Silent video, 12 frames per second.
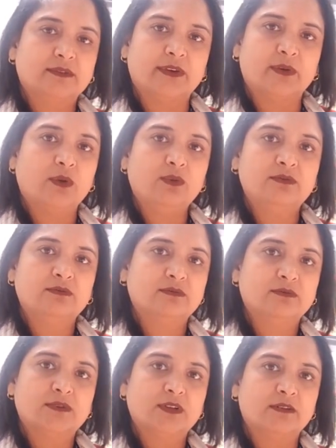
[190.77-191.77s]
You know,
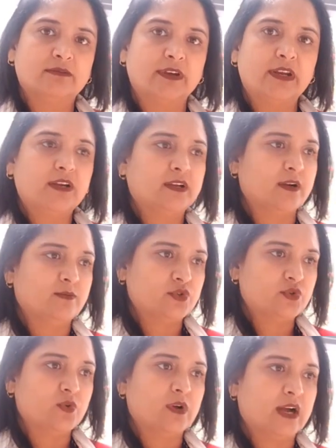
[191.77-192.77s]
when it comes
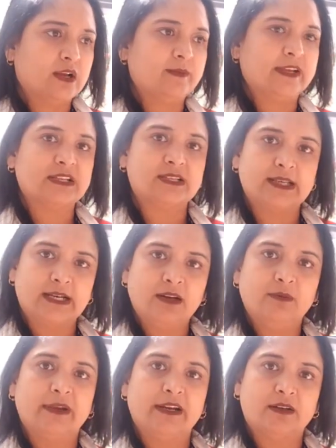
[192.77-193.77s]
to karmic
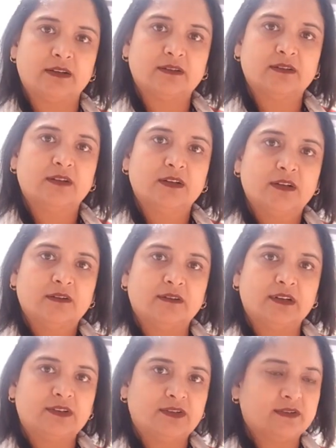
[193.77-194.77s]
settlement,
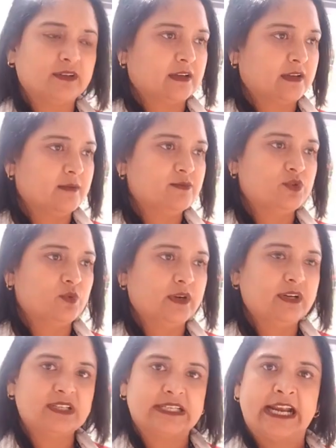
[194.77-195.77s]
when it comes
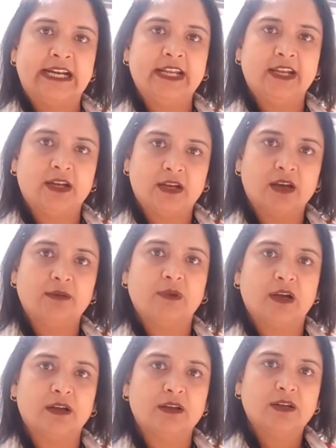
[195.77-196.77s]
to understanding
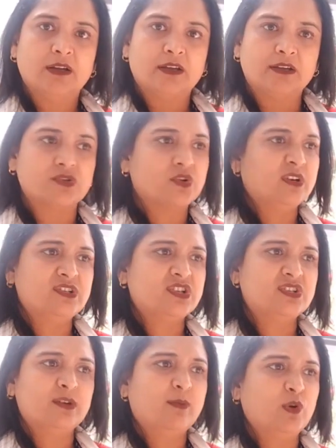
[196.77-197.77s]
karma, it's not
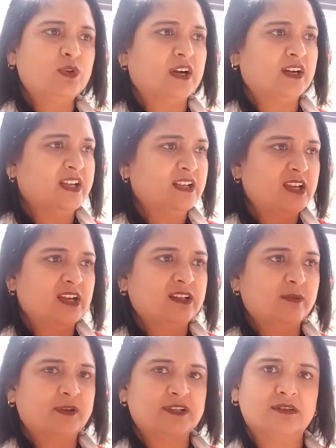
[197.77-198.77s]
just about cutting the
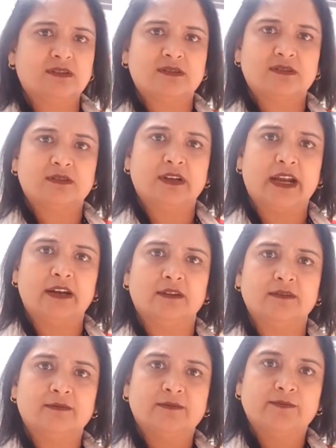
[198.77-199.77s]
other person's head.